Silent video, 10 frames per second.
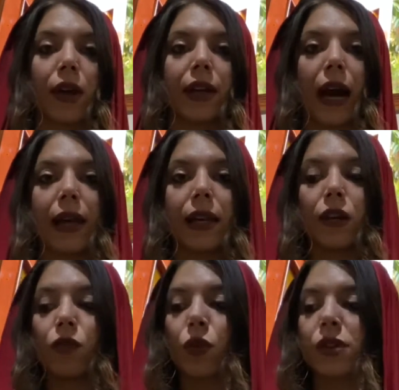Guiding
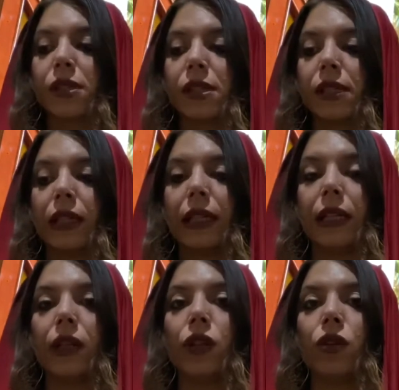forces
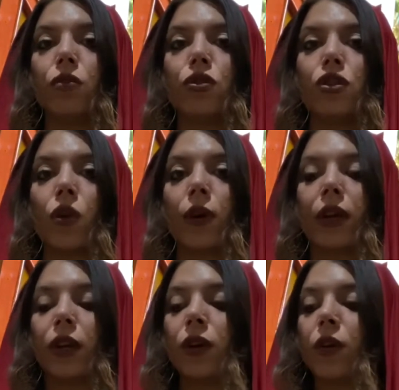leading you, showing
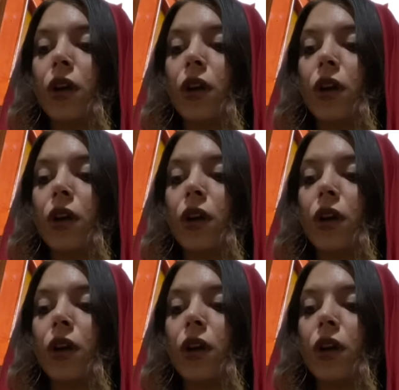you.